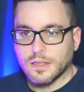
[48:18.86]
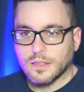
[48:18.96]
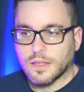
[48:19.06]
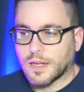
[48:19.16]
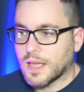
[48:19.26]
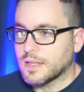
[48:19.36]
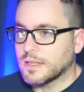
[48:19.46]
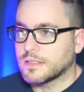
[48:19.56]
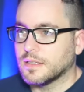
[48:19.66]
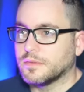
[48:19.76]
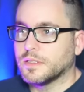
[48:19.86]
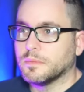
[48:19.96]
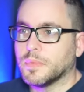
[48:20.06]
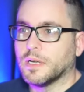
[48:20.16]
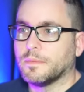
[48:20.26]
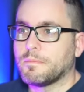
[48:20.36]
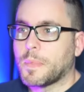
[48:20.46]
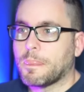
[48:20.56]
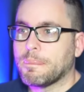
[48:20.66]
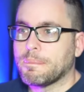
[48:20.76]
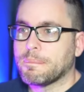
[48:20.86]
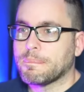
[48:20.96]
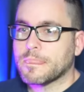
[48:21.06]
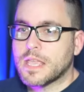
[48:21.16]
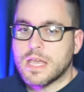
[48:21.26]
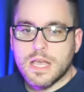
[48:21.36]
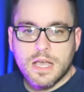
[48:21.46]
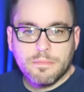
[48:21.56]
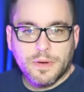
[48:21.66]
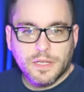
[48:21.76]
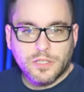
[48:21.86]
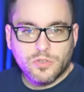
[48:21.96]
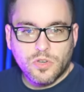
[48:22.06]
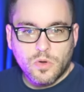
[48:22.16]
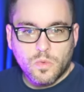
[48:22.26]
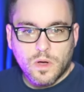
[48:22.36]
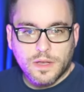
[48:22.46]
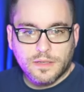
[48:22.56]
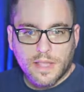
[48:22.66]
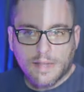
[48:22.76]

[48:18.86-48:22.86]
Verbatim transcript: like adding that stuff in. But but you know what? That